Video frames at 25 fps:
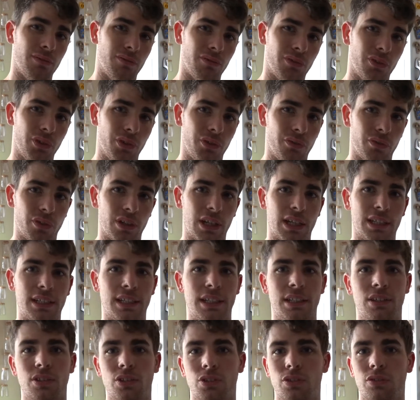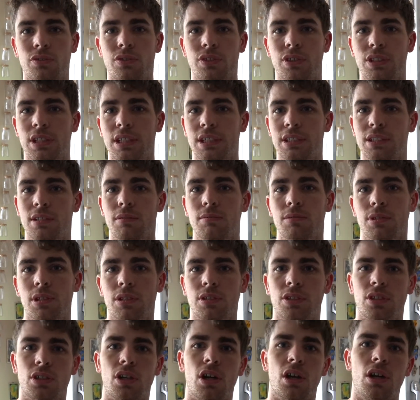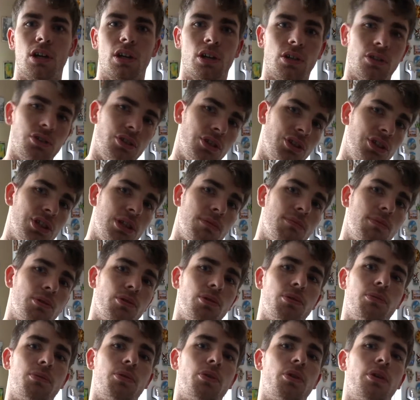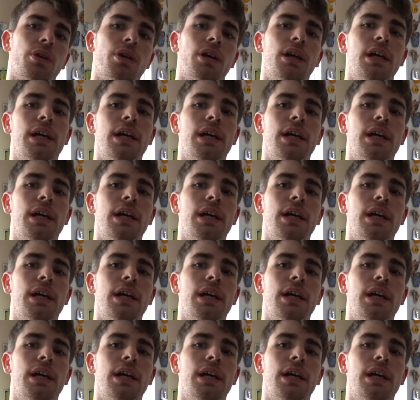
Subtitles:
food for that day because obviously sometimes I can't go to gym and I'm not